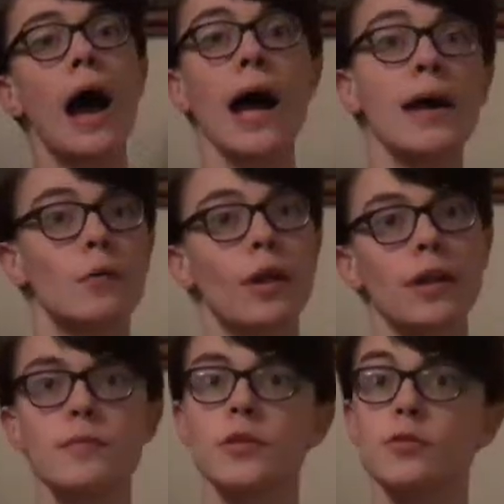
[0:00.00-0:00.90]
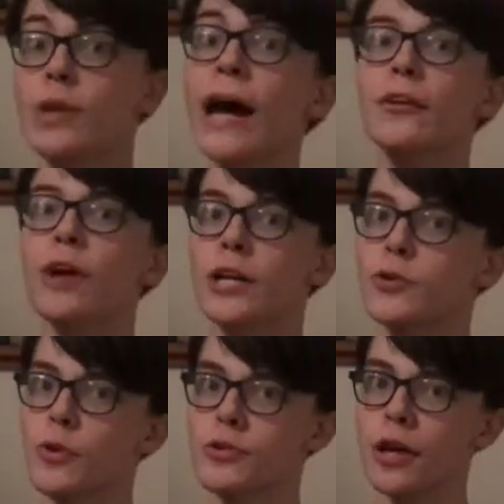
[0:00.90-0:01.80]
Hi, welcome to Not
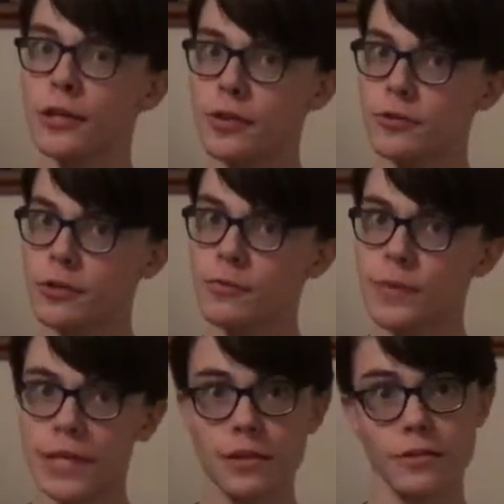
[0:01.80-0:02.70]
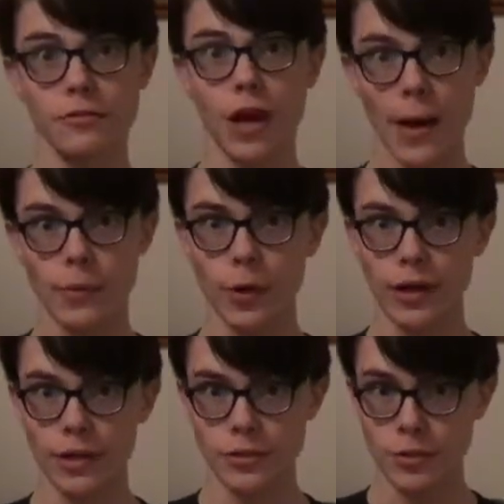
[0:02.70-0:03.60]
Crash Course on YouTube because of
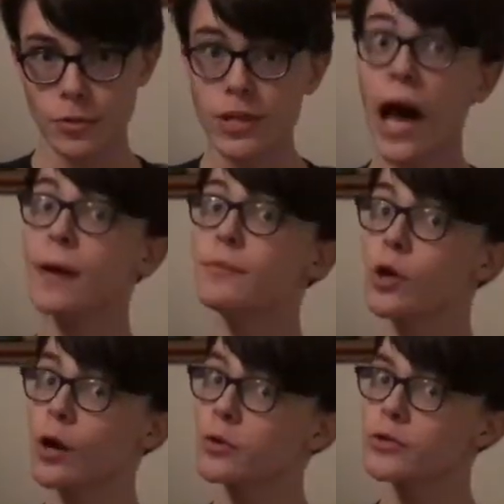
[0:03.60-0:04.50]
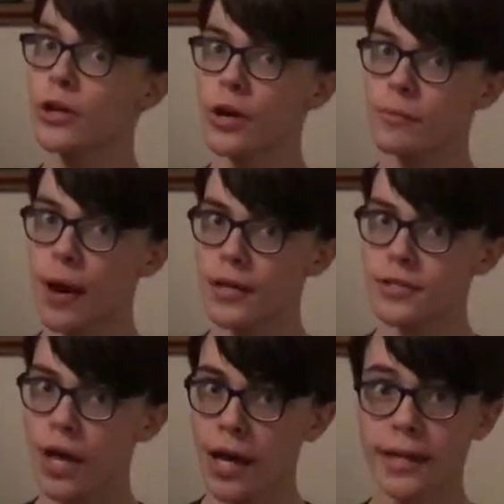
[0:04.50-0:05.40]
copyright issues. I'm your host, Jaron
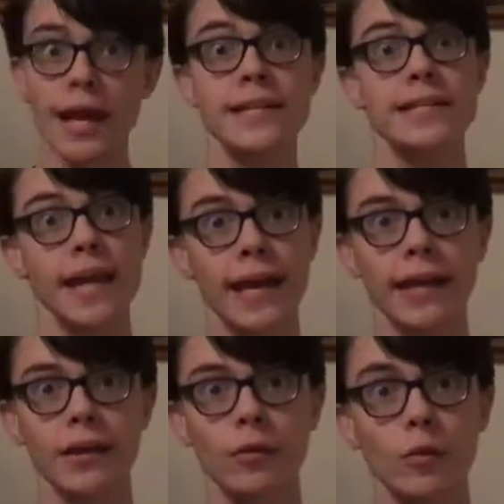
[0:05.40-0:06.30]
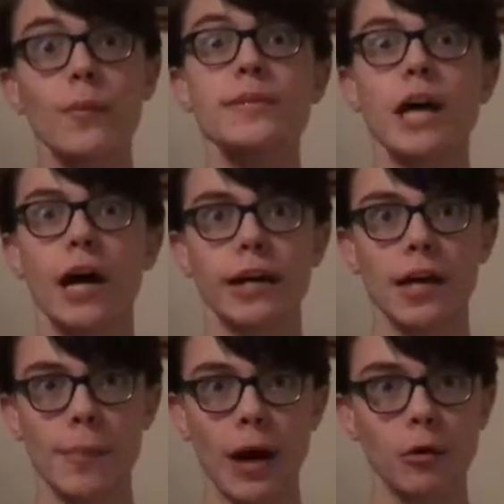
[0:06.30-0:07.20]
Mogstad, and today we'll be talking
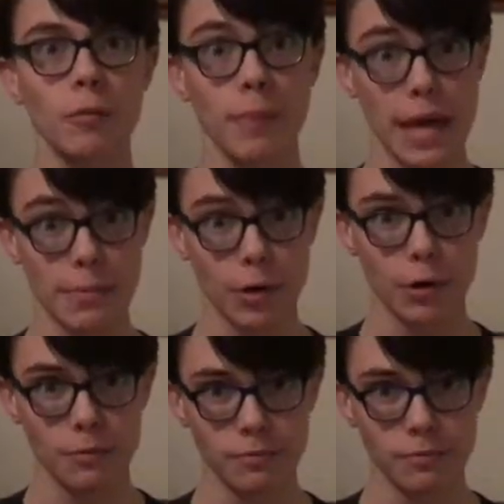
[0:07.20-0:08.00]
about paper.